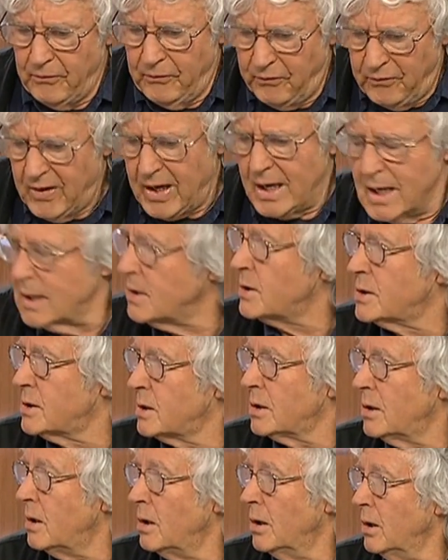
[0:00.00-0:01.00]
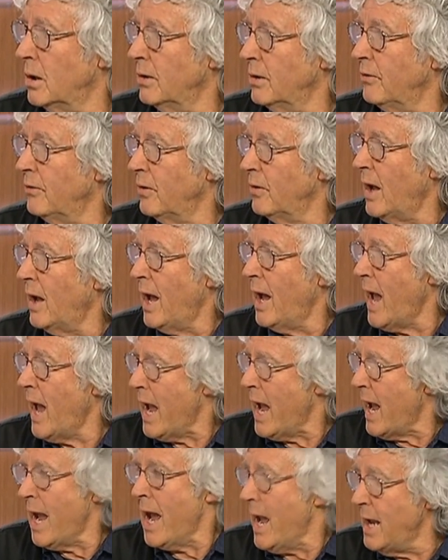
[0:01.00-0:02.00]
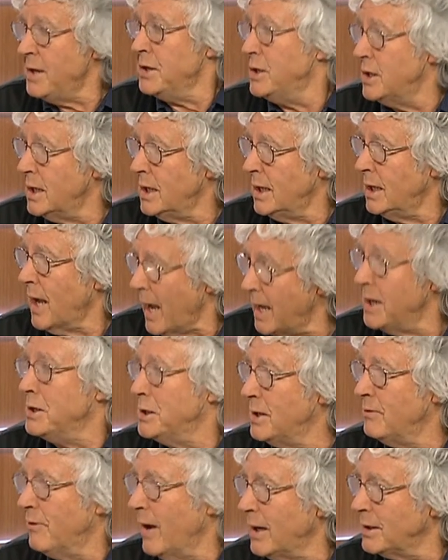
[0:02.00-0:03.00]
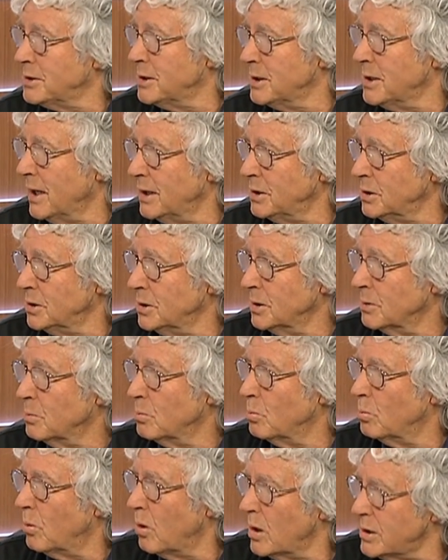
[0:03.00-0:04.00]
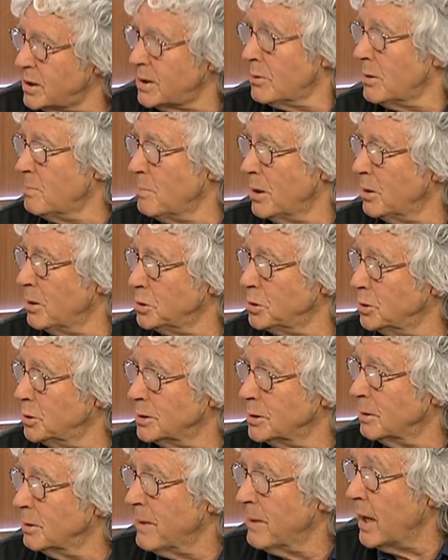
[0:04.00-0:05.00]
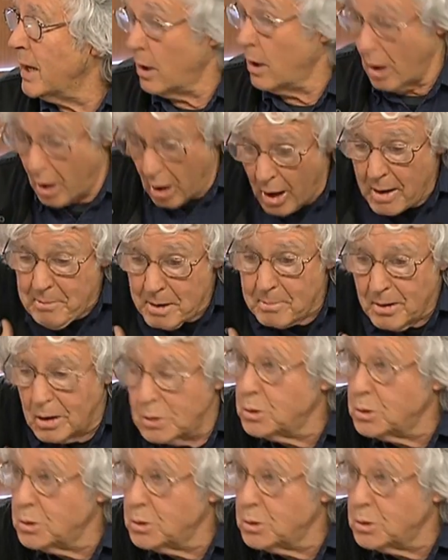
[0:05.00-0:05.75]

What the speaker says: fierce kind of anti-vaccination. Why so emotional about it? I'm emotional.